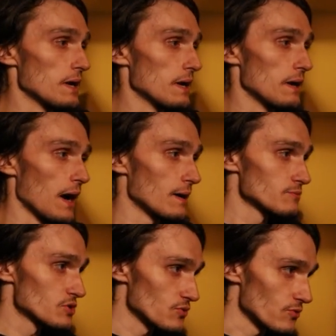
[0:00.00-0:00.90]
I'm
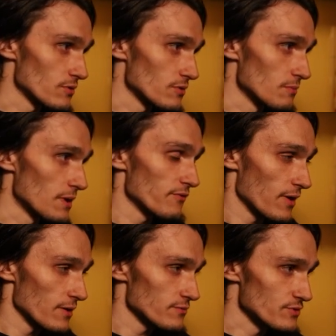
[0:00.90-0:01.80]
sure my
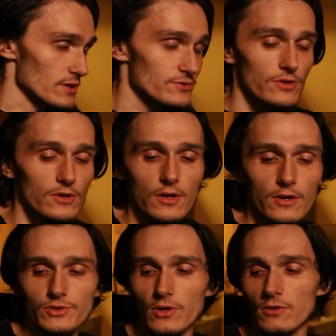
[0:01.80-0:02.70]
father does.
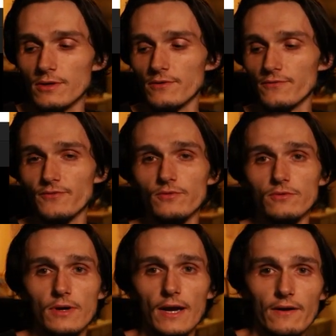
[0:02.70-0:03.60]
So if
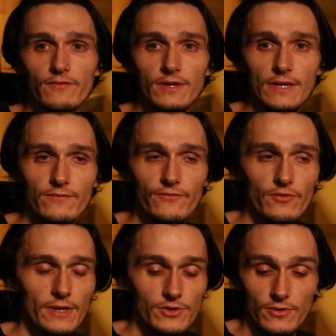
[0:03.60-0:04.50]
you have any
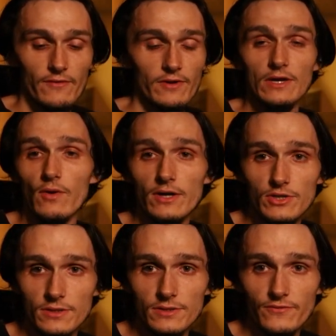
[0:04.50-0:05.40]
information or have any
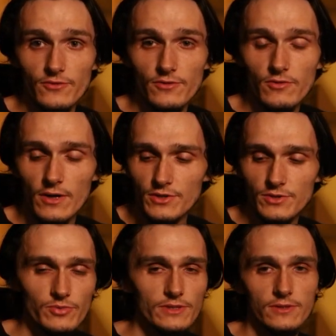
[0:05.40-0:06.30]
questions, further questions,
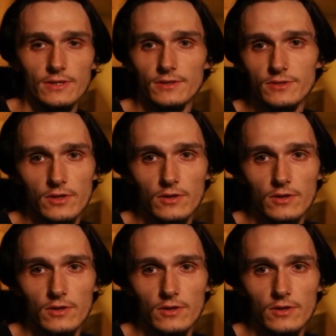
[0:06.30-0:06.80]
please let us know